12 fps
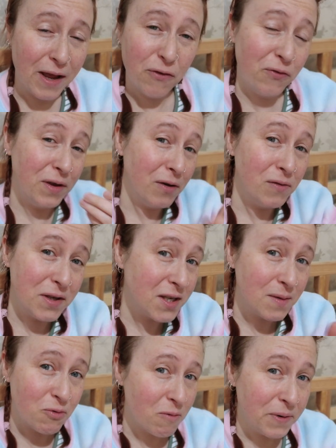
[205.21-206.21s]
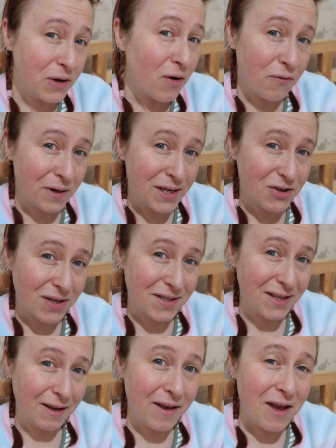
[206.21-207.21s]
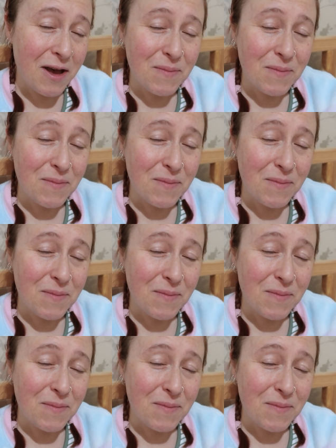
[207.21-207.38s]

like for you, this is probably not very interesting,